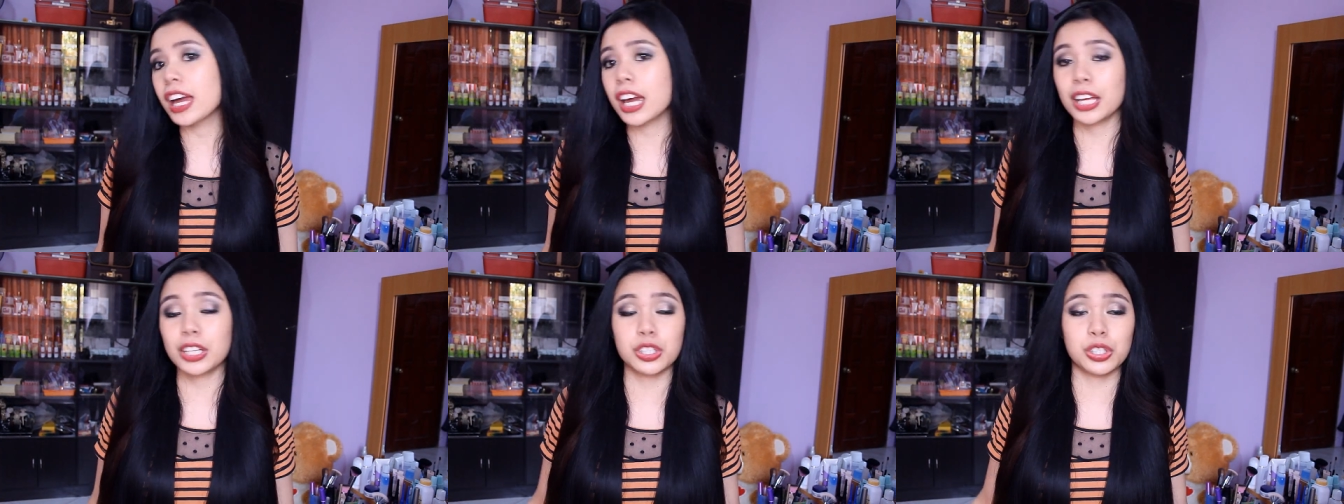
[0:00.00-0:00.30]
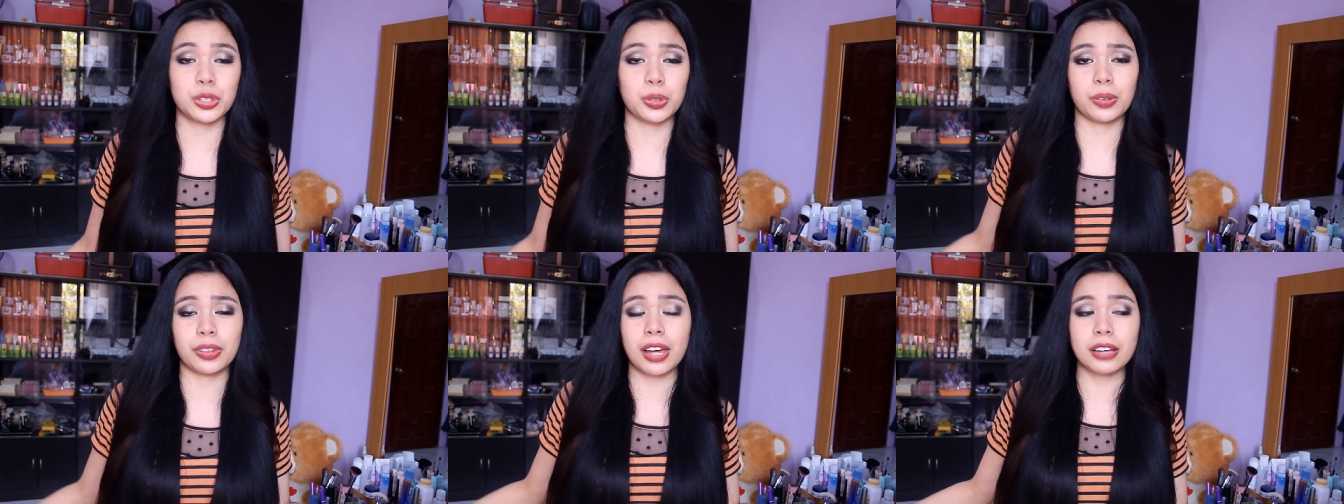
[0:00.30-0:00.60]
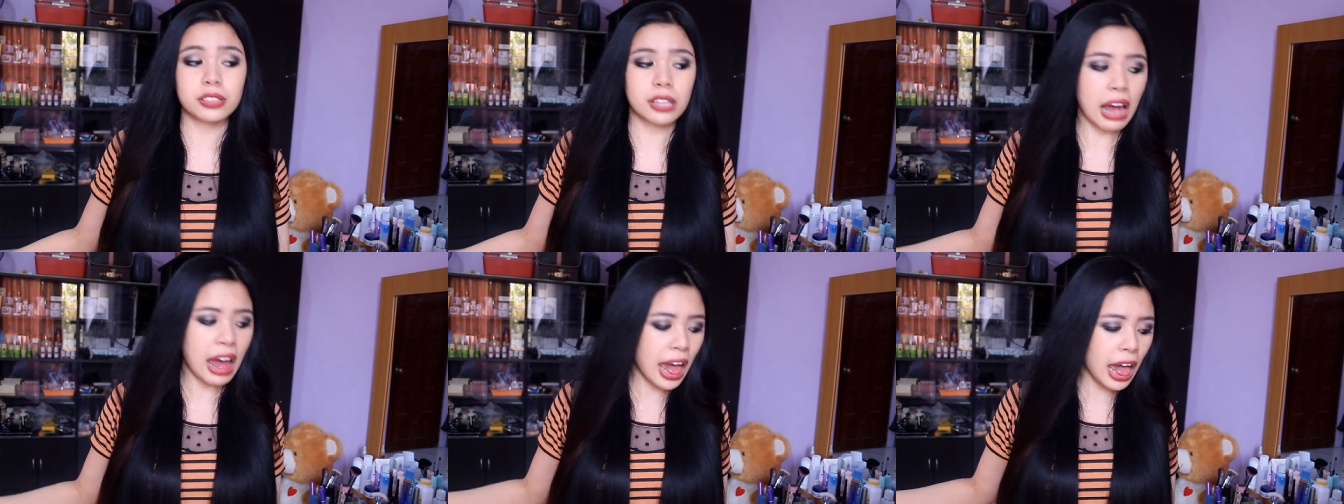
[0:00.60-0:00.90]
It's
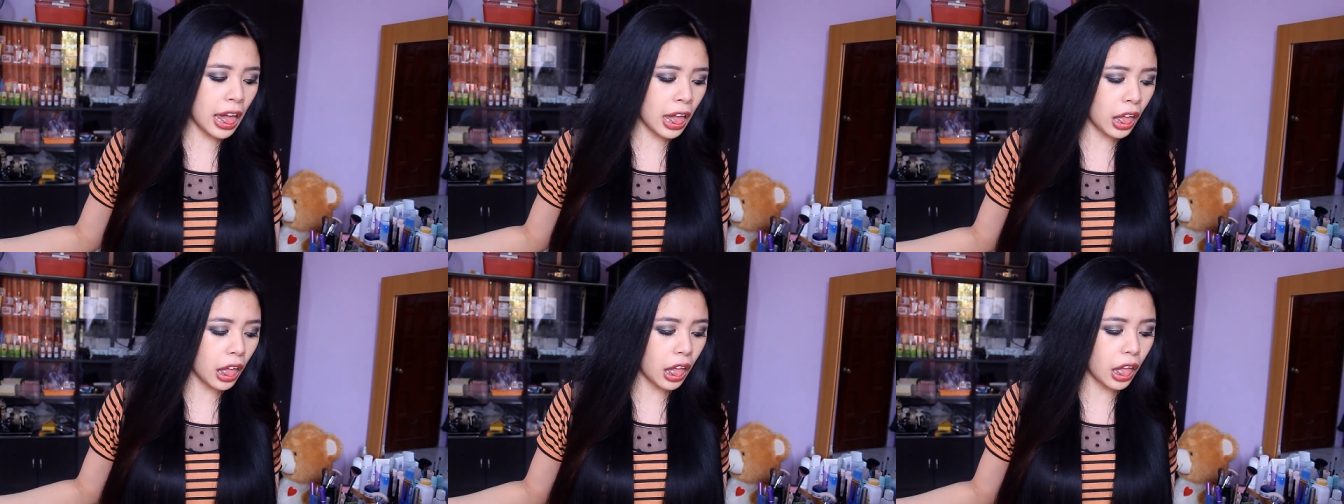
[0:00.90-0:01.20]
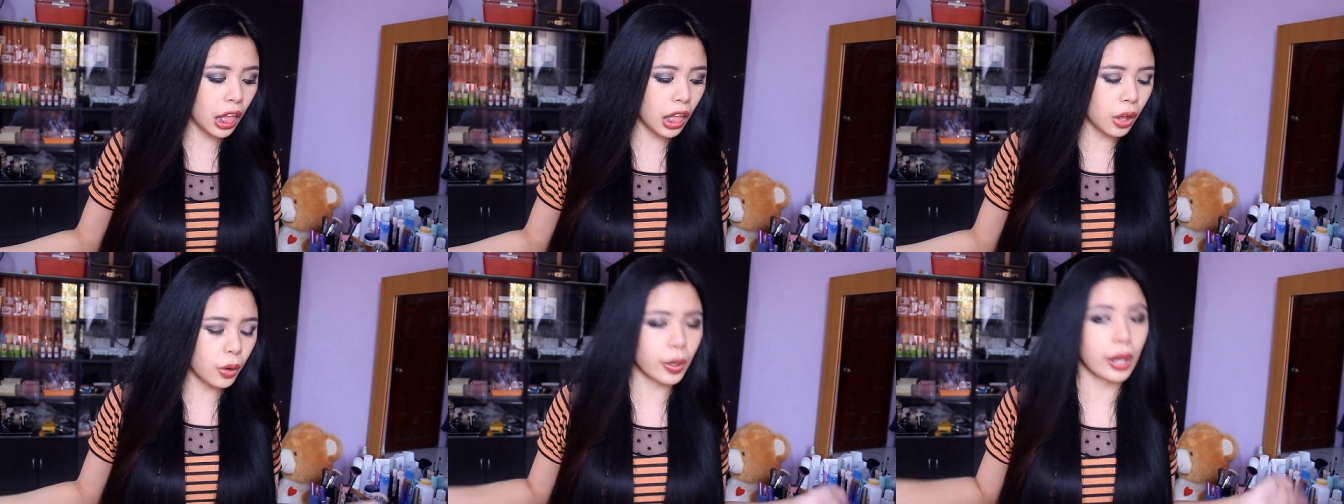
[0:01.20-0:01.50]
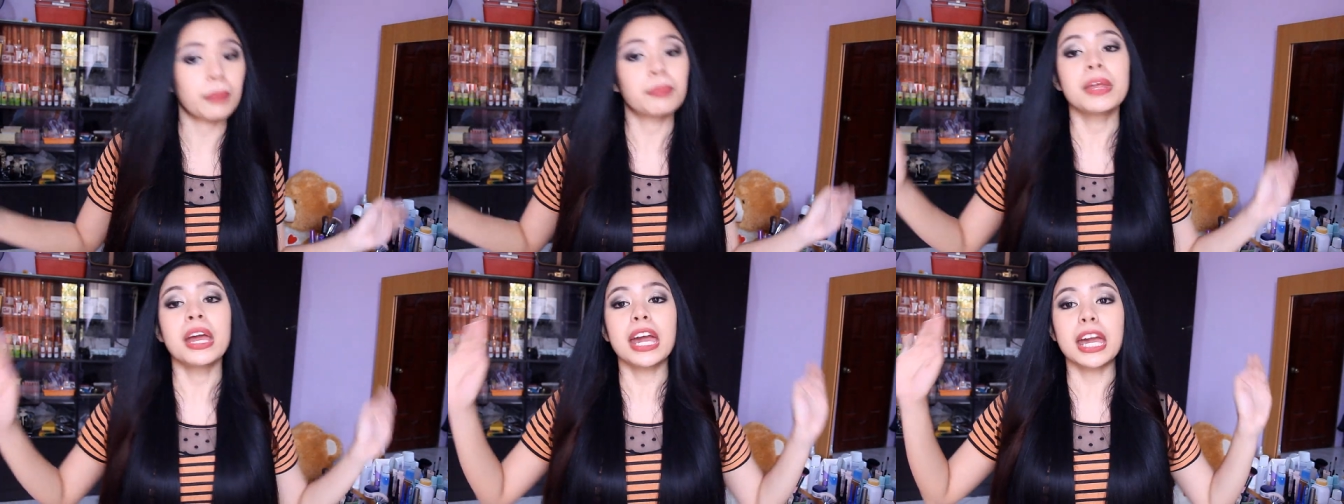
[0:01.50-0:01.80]

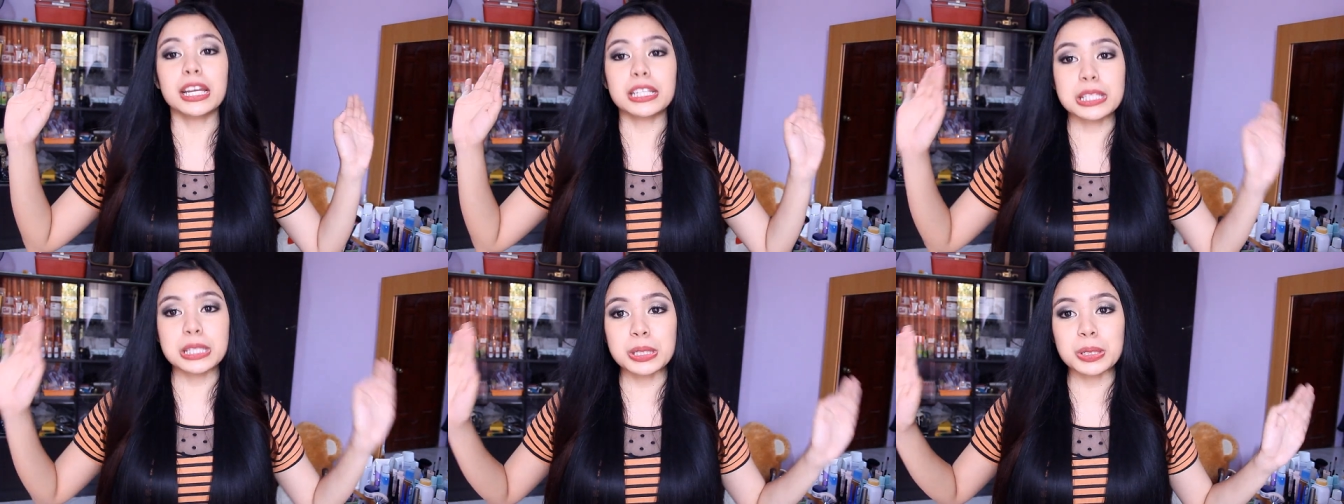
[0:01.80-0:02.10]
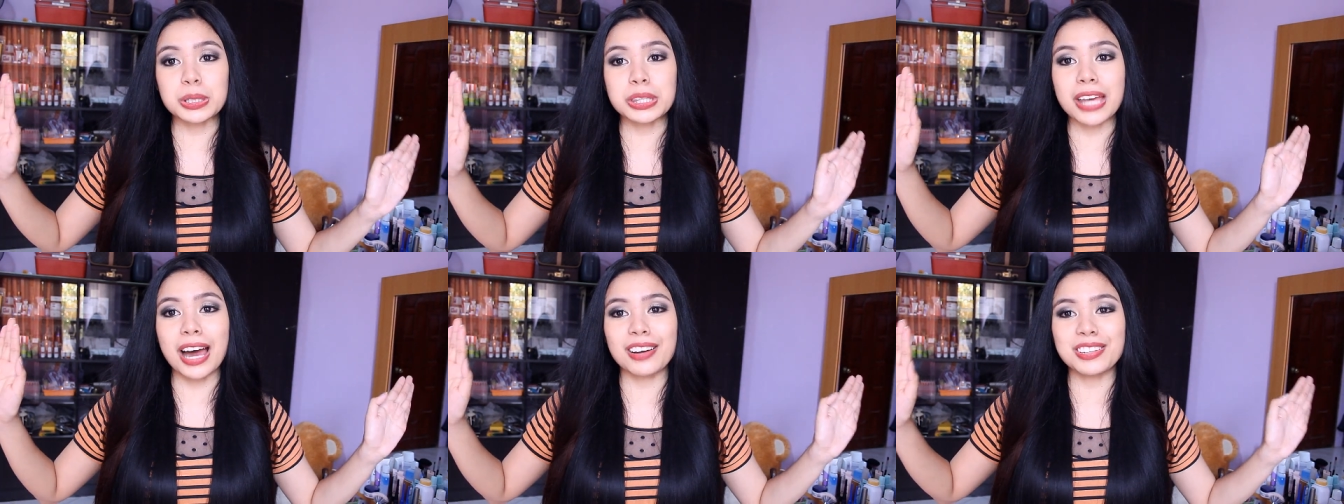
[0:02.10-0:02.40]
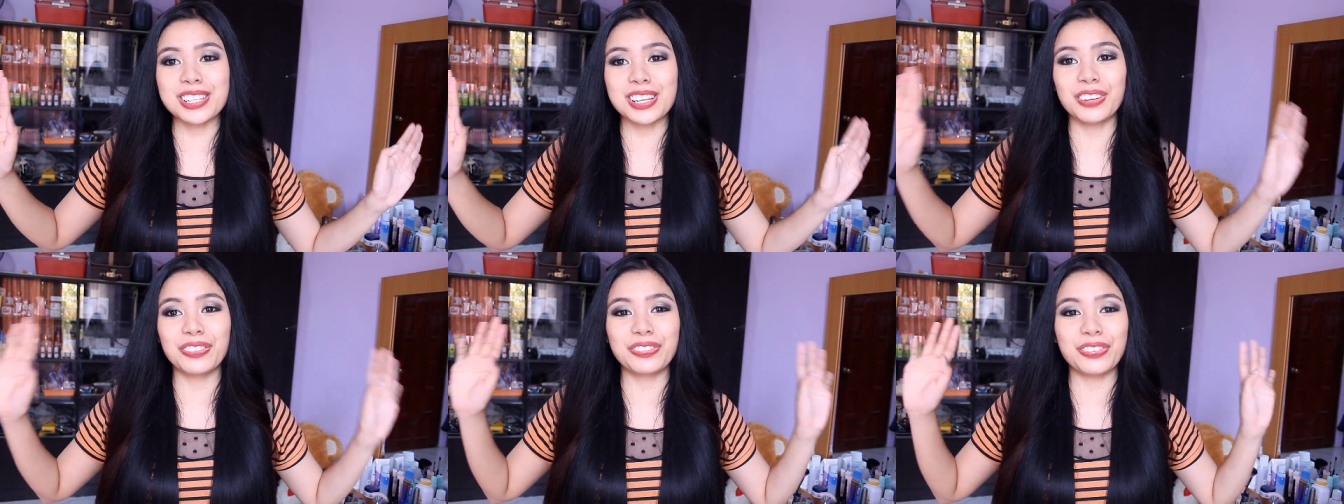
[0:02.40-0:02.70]
2014. It's
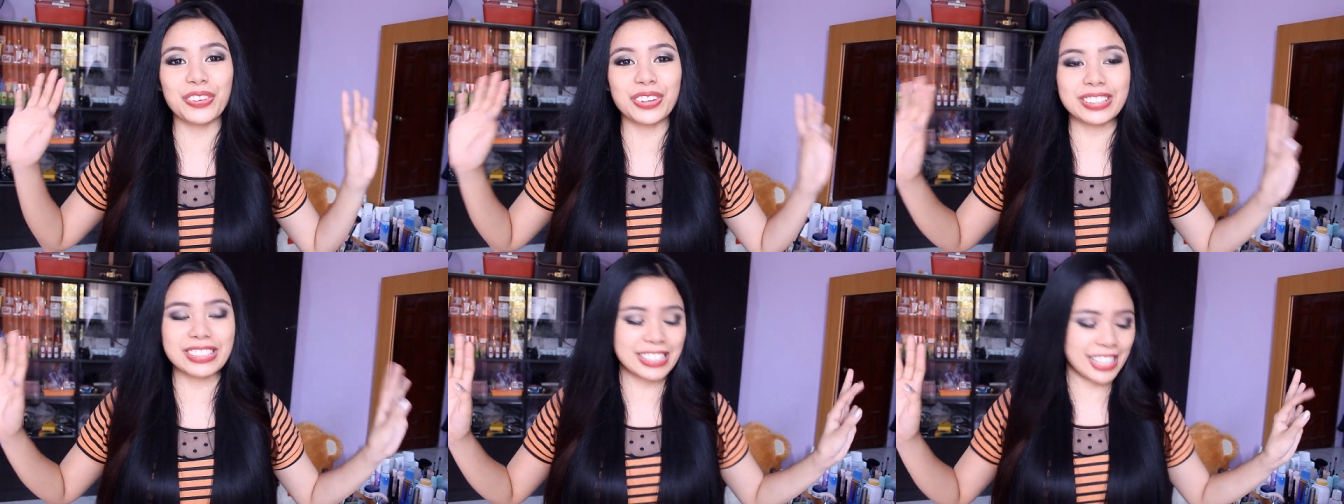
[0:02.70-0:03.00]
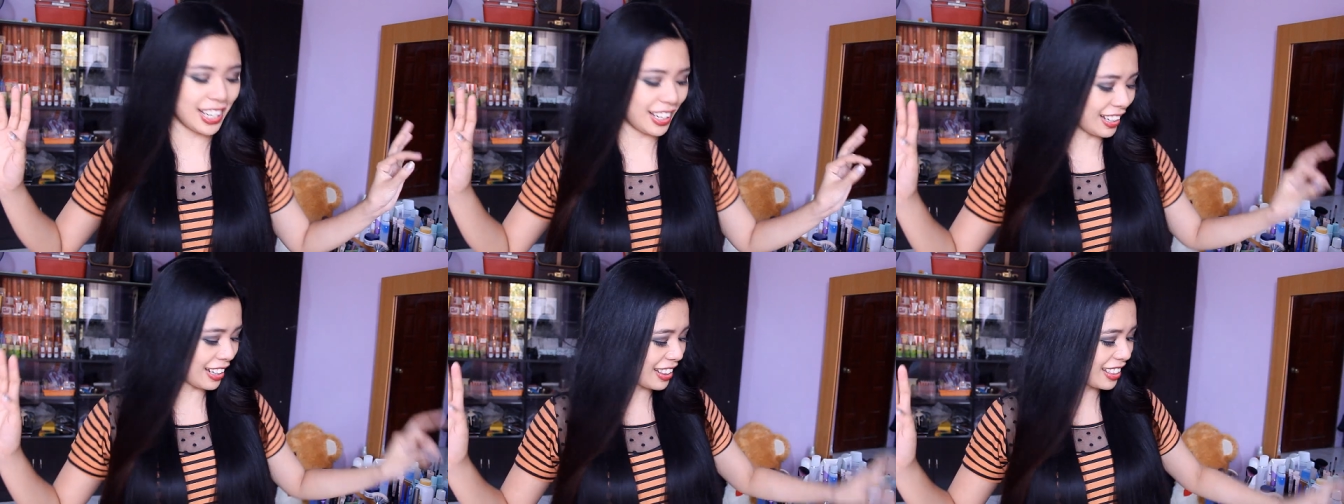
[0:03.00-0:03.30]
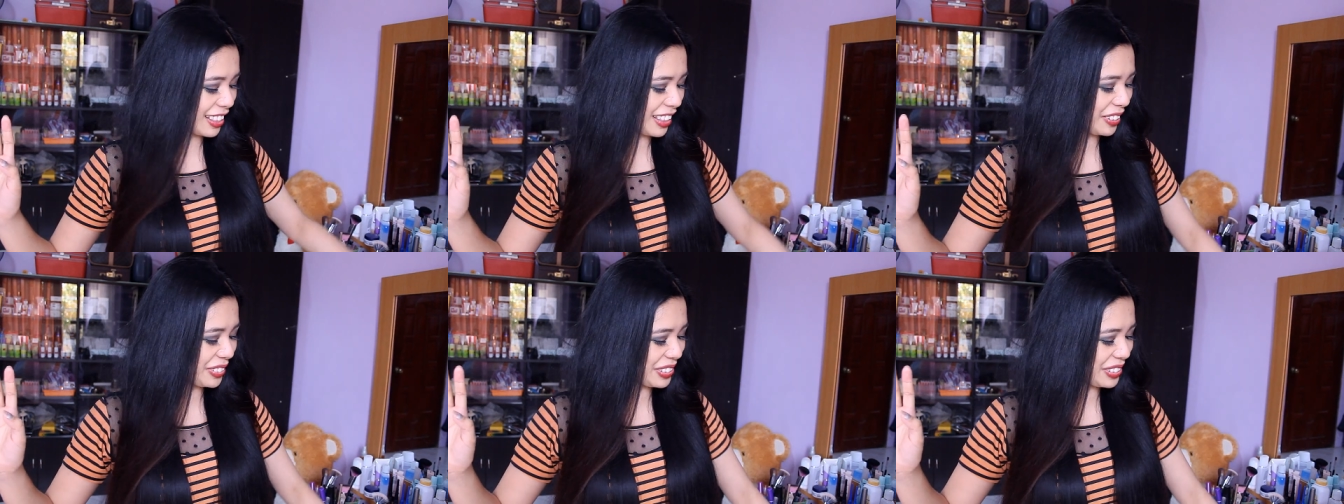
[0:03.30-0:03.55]
2014,